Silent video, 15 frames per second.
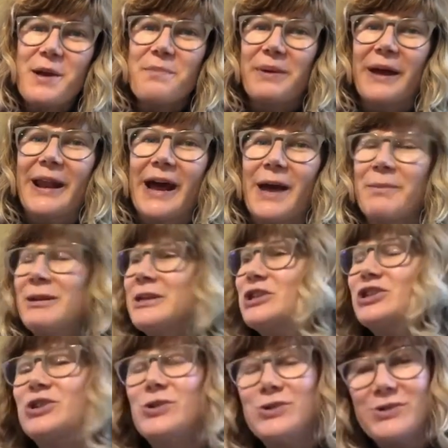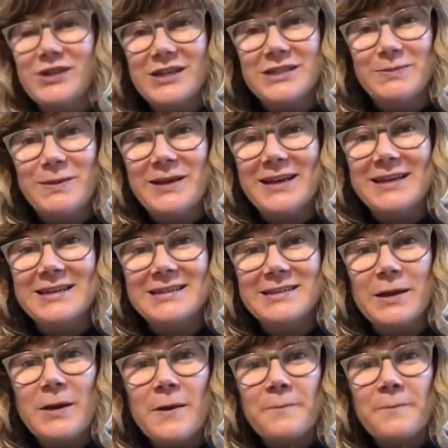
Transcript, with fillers: but I'm going to show you these because